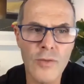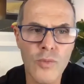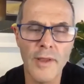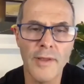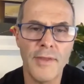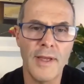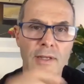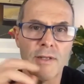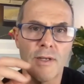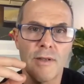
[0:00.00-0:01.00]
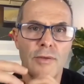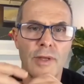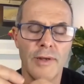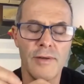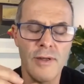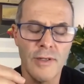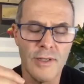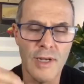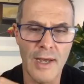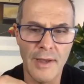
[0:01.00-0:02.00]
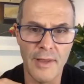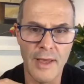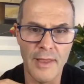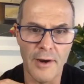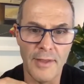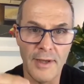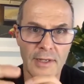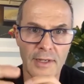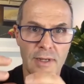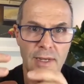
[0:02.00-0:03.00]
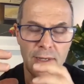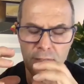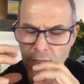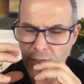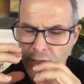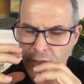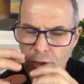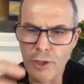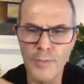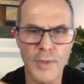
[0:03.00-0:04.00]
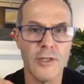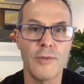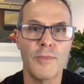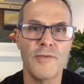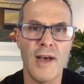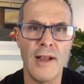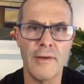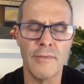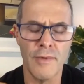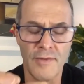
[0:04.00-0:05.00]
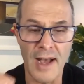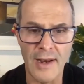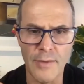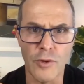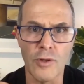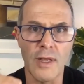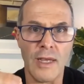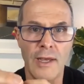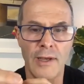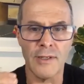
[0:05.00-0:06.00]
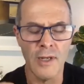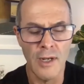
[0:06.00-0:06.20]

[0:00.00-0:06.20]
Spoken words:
of the things that you're saying in there that I think is super valuable is